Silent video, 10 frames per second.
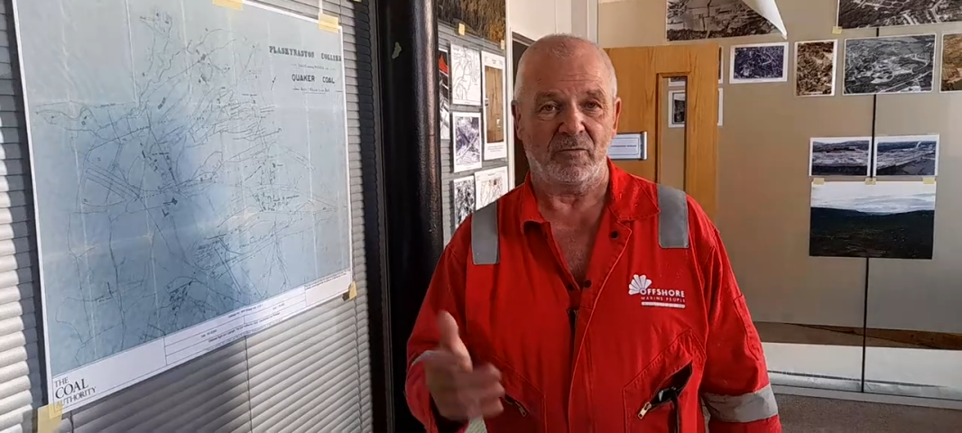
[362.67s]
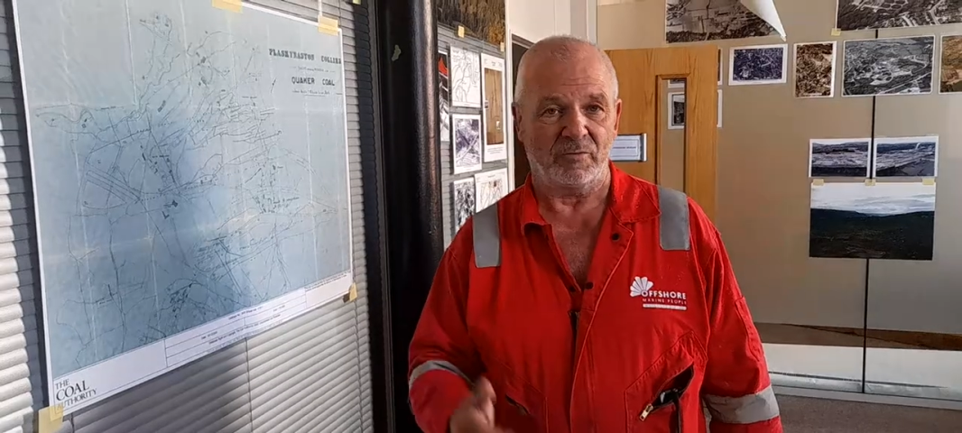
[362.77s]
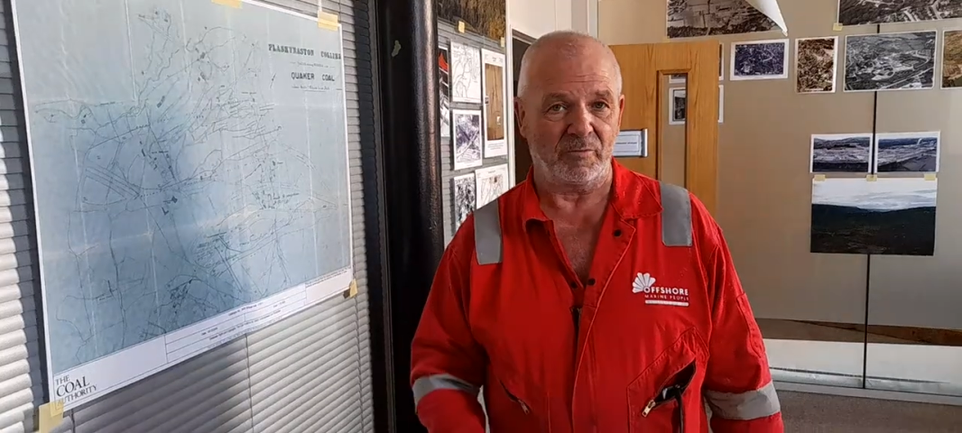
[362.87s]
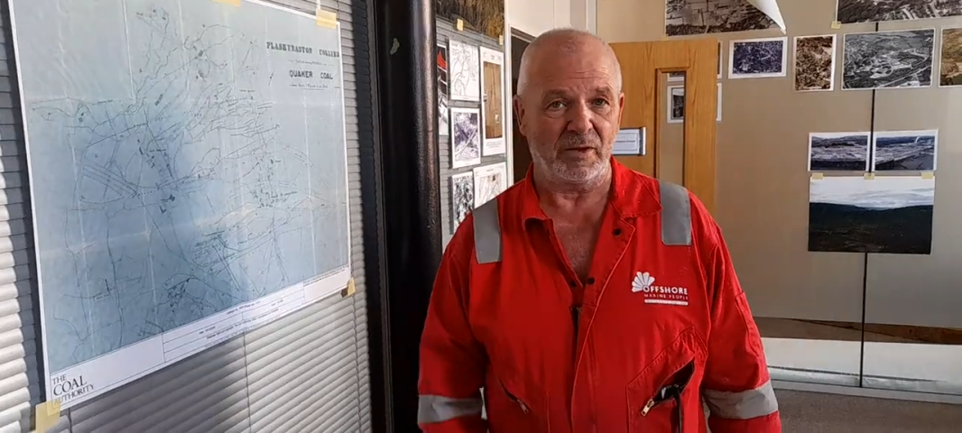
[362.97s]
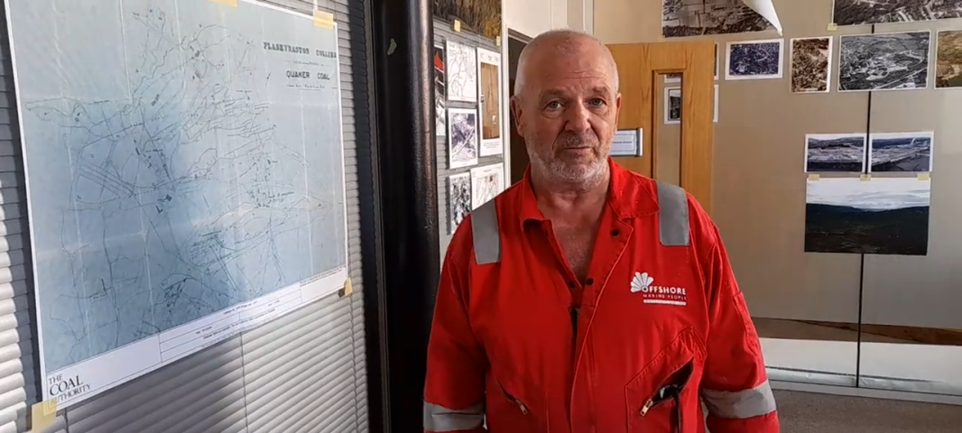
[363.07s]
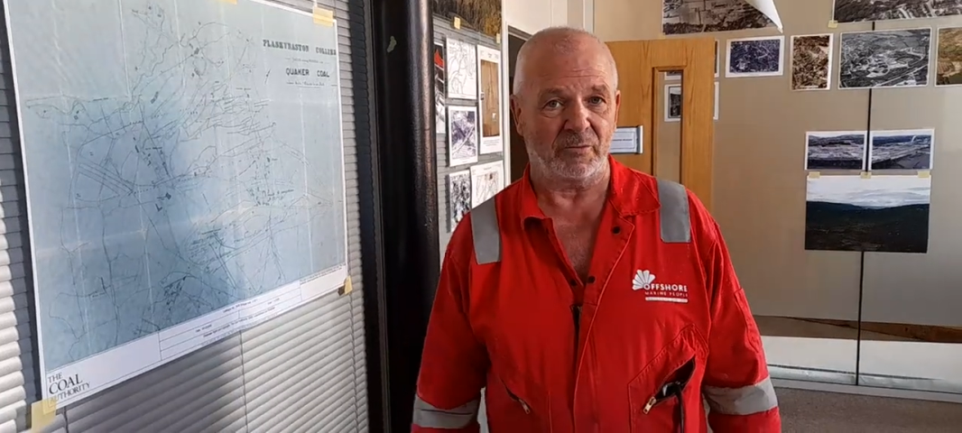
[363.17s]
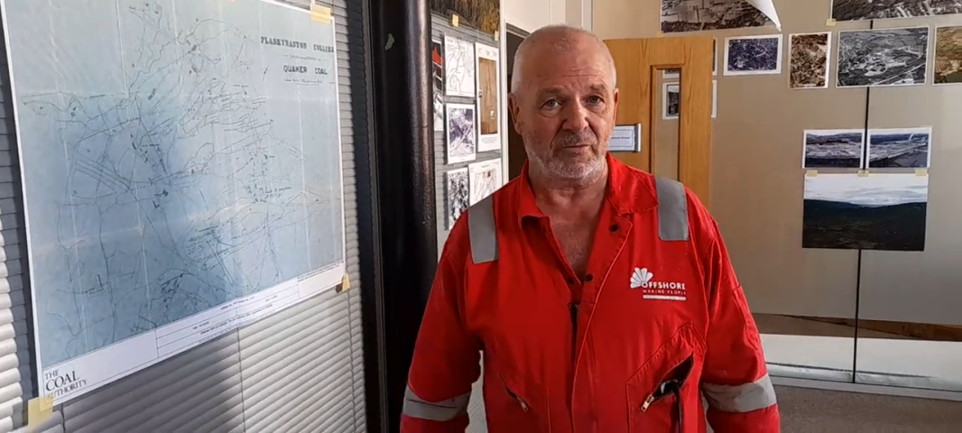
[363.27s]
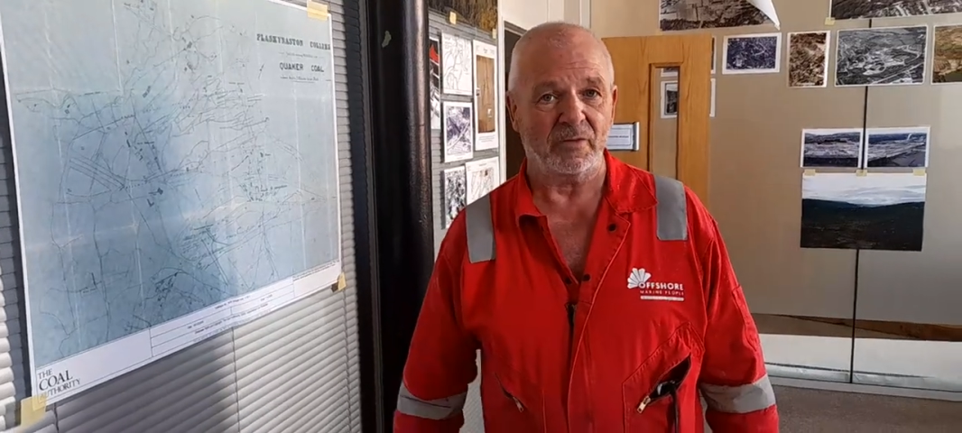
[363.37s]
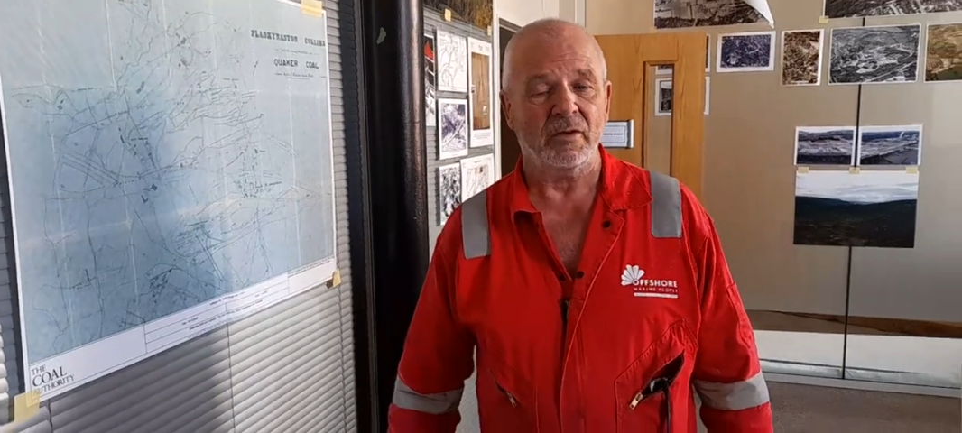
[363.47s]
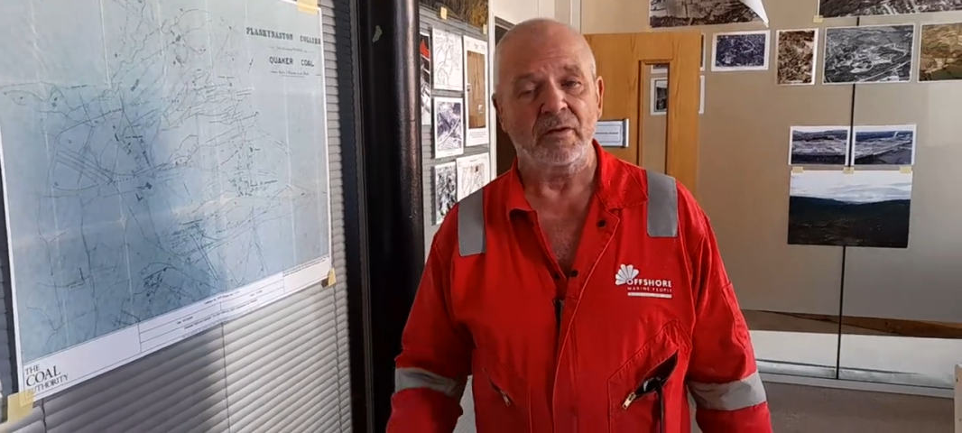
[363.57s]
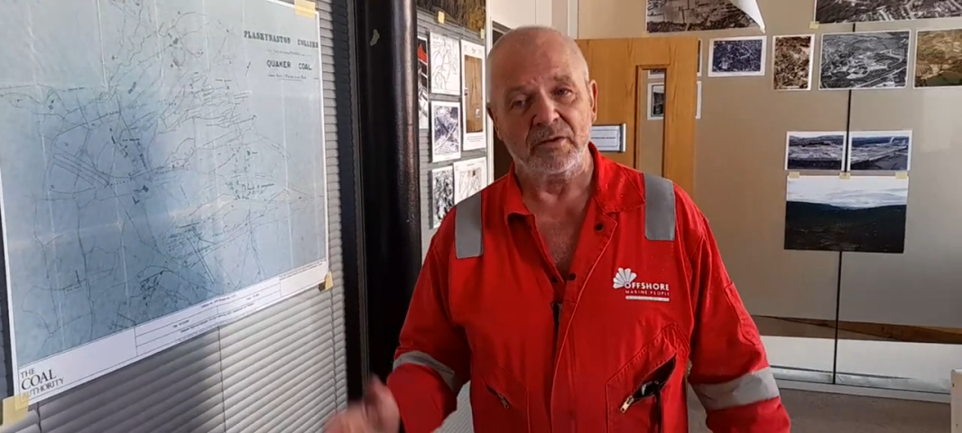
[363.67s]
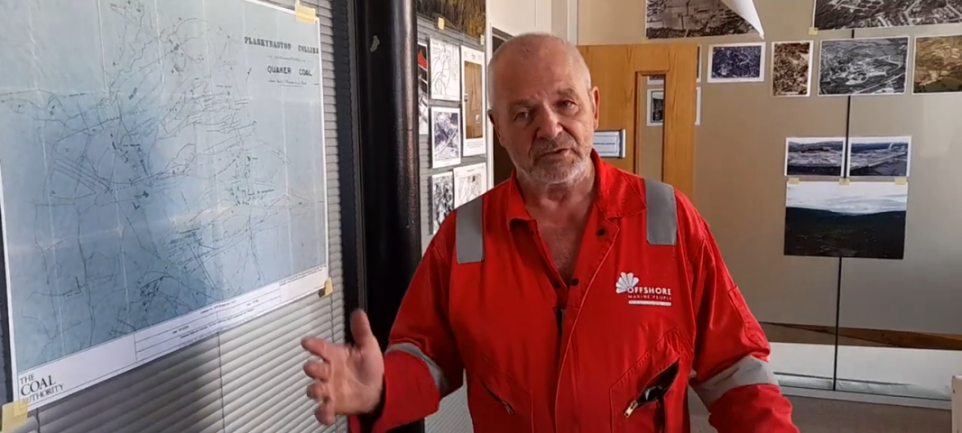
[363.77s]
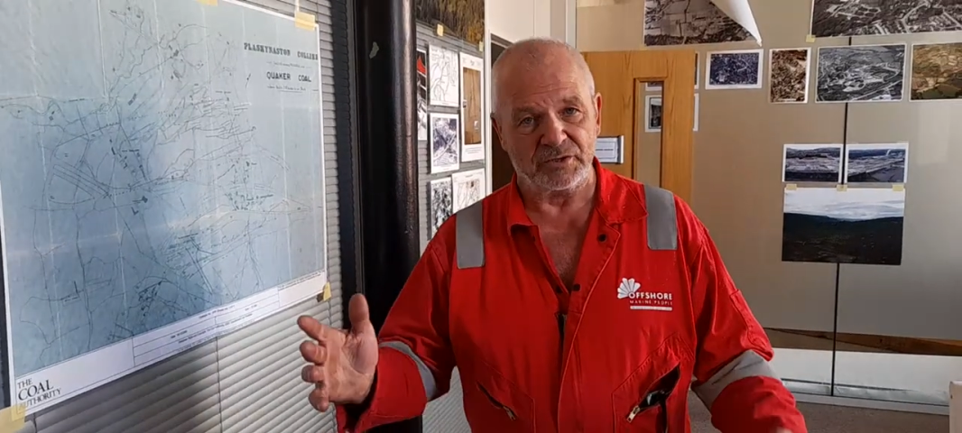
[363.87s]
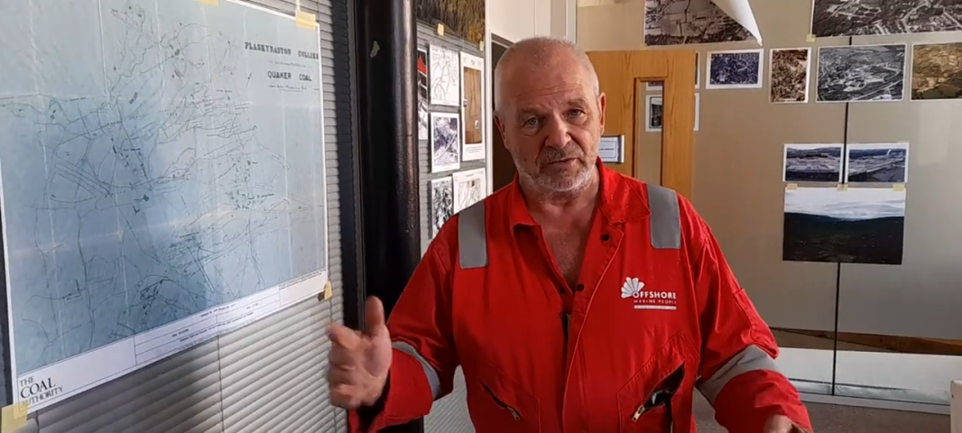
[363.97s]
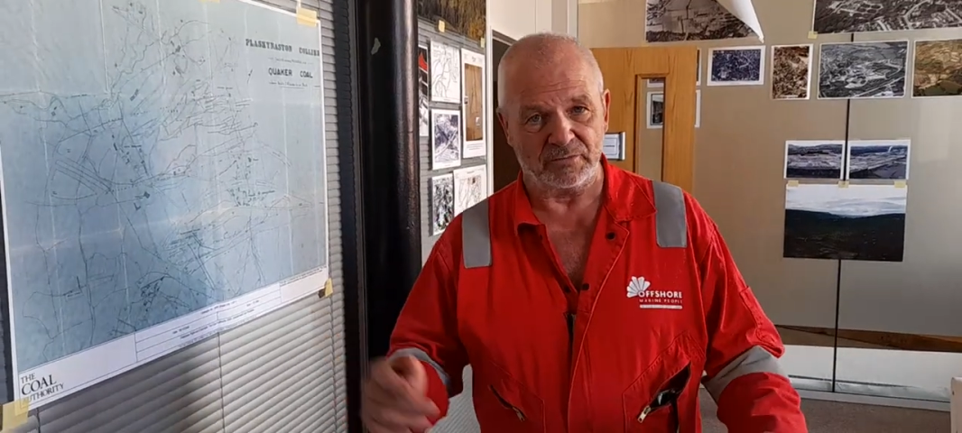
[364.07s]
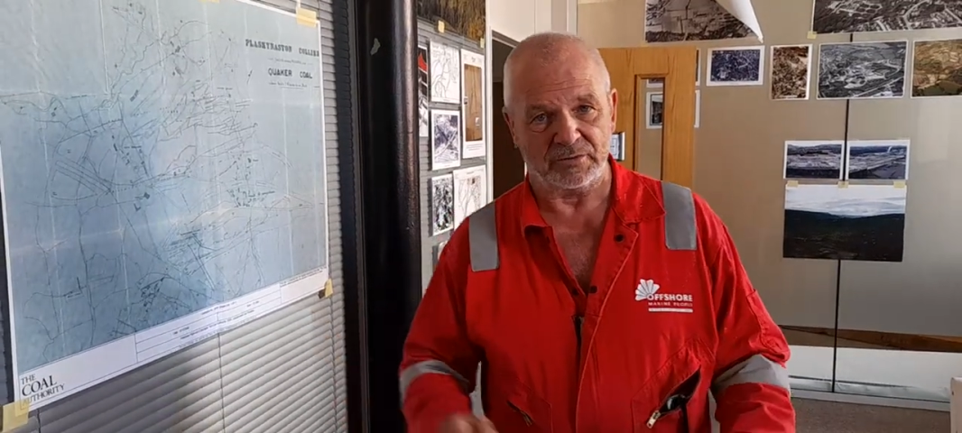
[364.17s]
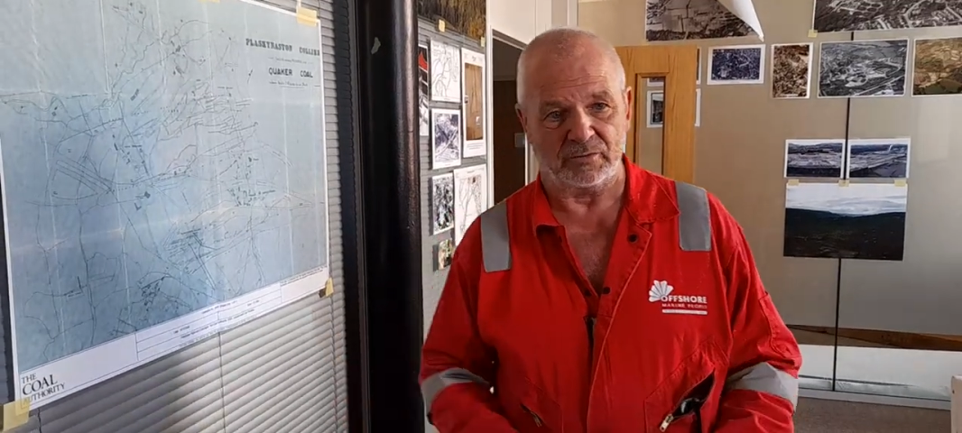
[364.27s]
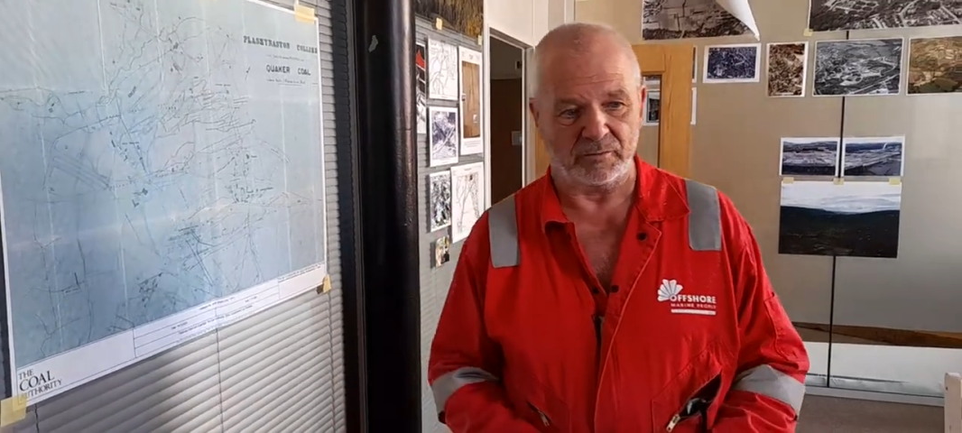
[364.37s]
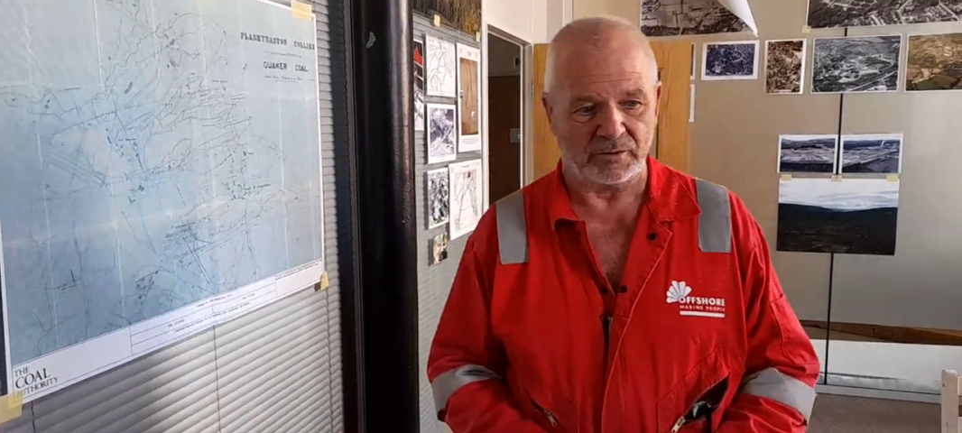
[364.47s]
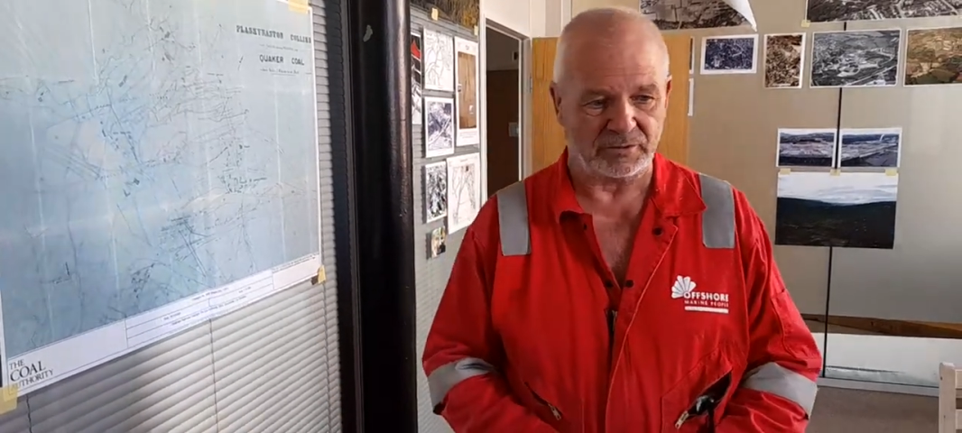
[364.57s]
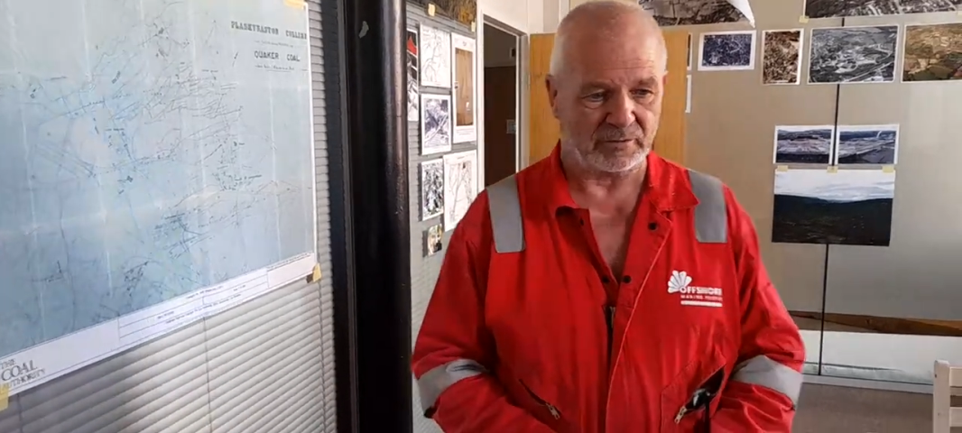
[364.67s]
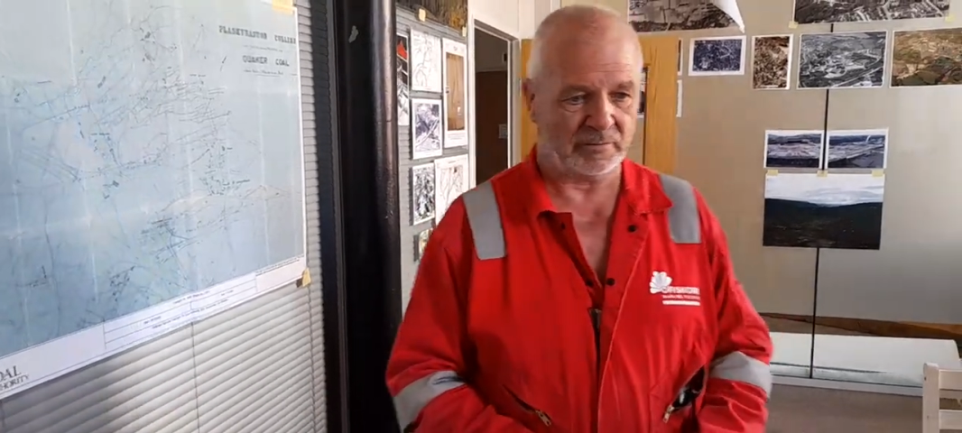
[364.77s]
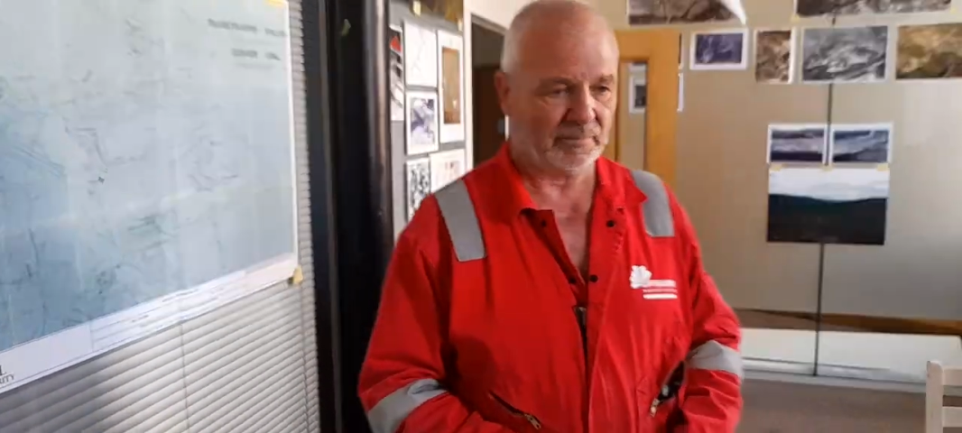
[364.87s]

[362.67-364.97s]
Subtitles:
with minimal CO2 emission.